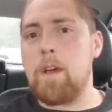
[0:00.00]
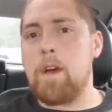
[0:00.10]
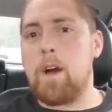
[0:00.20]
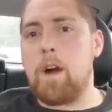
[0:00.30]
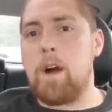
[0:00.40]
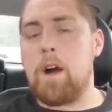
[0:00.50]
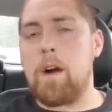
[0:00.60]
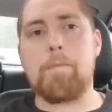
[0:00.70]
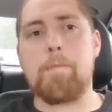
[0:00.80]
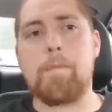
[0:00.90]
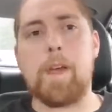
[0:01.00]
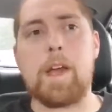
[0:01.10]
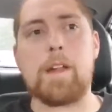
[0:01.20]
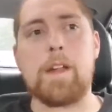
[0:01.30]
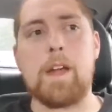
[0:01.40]
Uh,
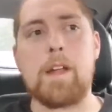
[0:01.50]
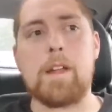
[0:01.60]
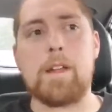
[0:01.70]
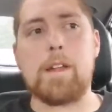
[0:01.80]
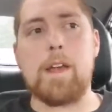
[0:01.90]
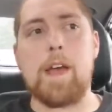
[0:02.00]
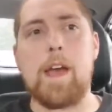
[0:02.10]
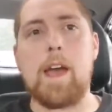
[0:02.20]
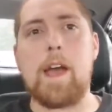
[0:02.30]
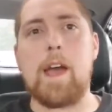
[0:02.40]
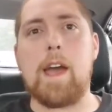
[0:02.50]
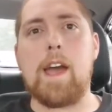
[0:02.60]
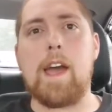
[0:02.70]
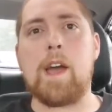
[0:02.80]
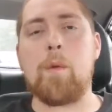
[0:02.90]
and and
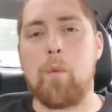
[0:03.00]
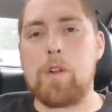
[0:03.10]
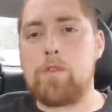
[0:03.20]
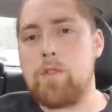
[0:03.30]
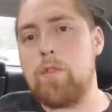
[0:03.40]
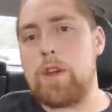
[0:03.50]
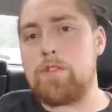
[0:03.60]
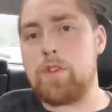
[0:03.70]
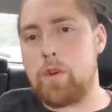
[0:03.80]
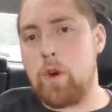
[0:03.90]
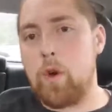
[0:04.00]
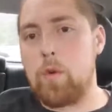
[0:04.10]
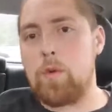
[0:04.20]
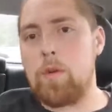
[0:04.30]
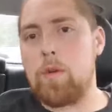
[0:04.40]
and once you reach your
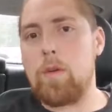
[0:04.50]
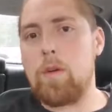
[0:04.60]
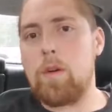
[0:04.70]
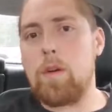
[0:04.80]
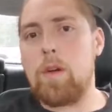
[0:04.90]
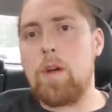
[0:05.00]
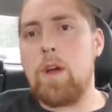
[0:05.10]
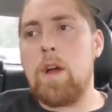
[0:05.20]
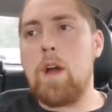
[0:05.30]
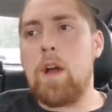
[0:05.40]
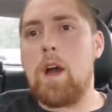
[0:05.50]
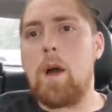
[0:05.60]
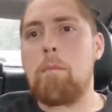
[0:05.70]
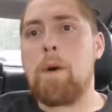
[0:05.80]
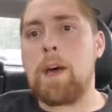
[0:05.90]
goal,
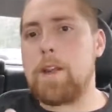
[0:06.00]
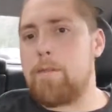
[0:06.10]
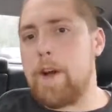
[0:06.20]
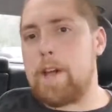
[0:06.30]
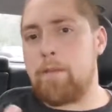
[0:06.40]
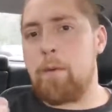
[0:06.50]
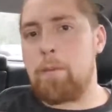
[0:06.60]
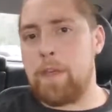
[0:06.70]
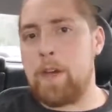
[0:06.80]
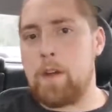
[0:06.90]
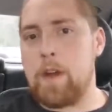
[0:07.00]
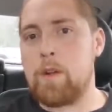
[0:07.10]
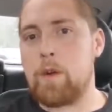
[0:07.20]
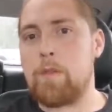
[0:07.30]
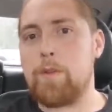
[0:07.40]
modify it from there in
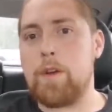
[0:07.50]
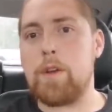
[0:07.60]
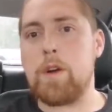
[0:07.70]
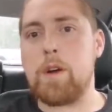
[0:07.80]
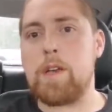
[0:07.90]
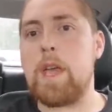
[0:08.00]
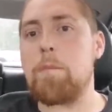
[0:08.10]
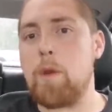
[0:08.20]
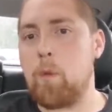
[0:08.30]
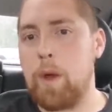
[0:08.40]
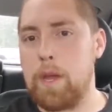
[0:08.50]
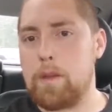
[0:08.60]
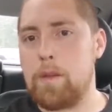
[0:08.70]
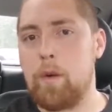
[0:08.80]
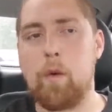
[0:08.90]
order for you to keep your weight,
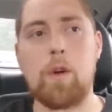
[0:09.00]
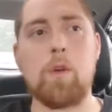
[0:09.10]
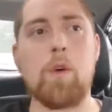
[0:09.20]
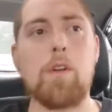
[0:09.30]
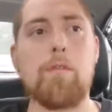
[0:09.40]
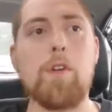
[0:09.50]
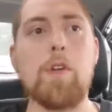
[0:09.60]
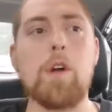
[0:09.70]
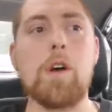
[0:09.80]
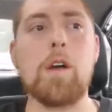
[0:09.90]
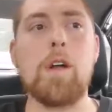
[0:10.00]
or in order for you